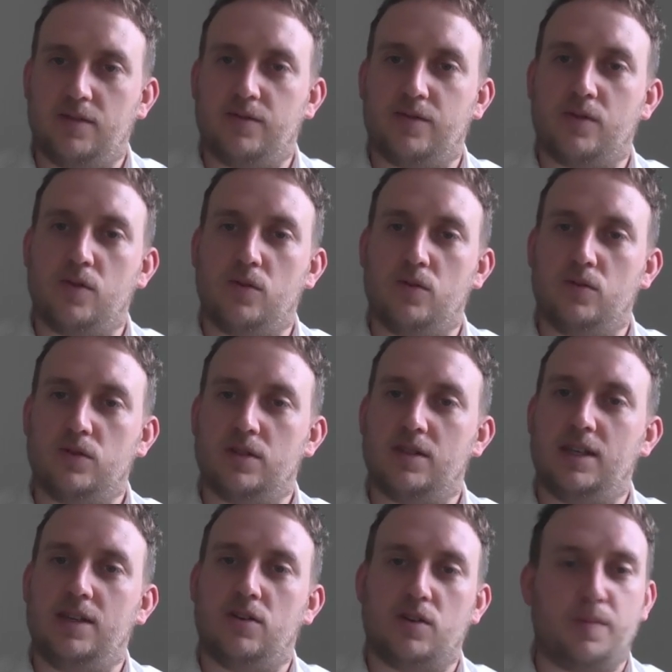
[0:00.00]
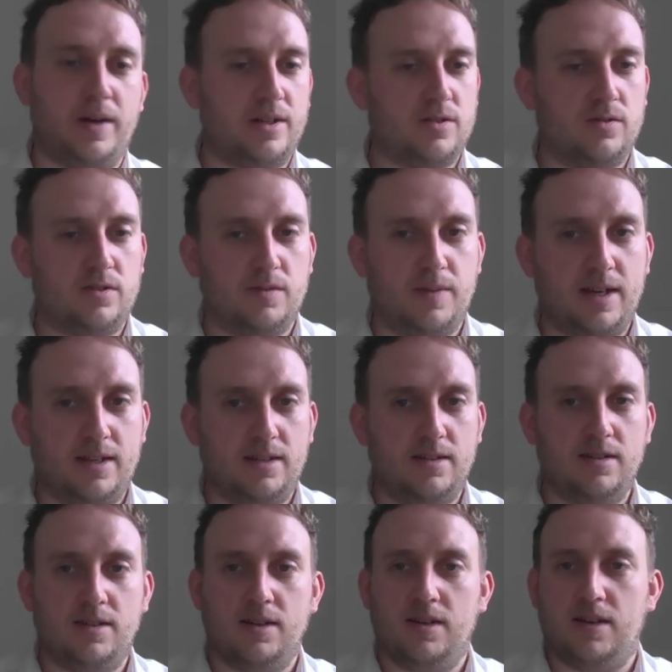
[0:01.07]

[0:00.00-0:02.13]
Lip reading: of called the occupational domain,